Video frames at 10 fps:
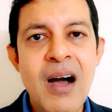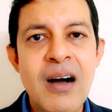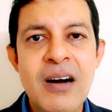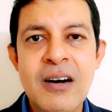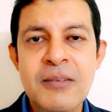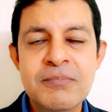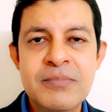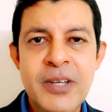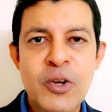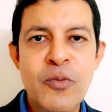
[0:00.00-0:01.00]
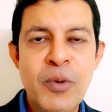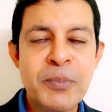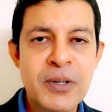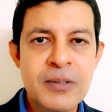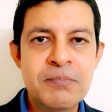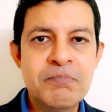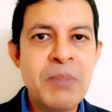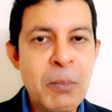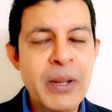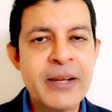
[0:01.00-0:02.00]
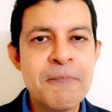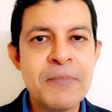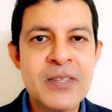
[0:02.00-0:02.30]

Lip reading: from the public.